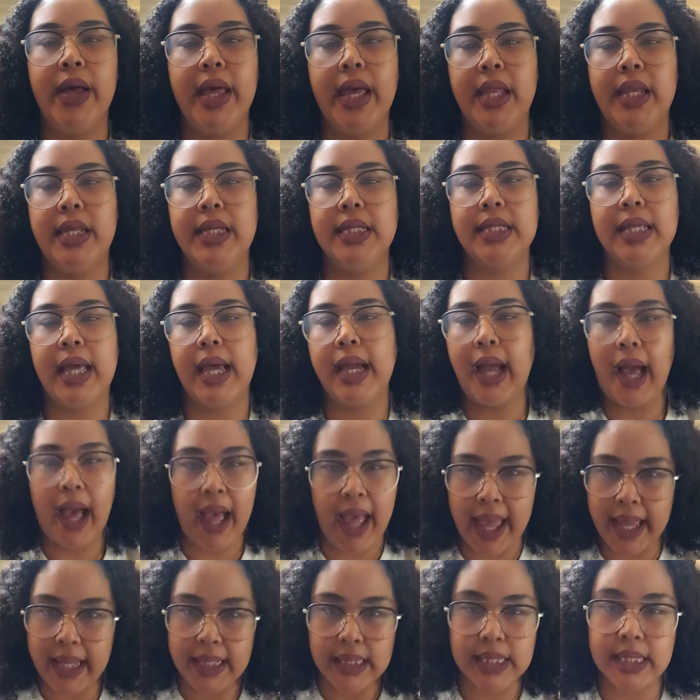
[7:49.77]
And it's like, I
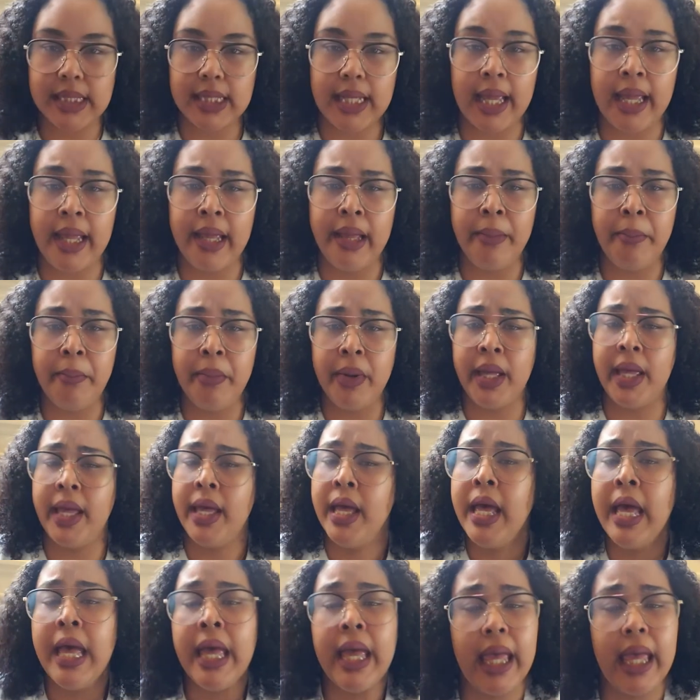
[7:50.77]
hate to say it, but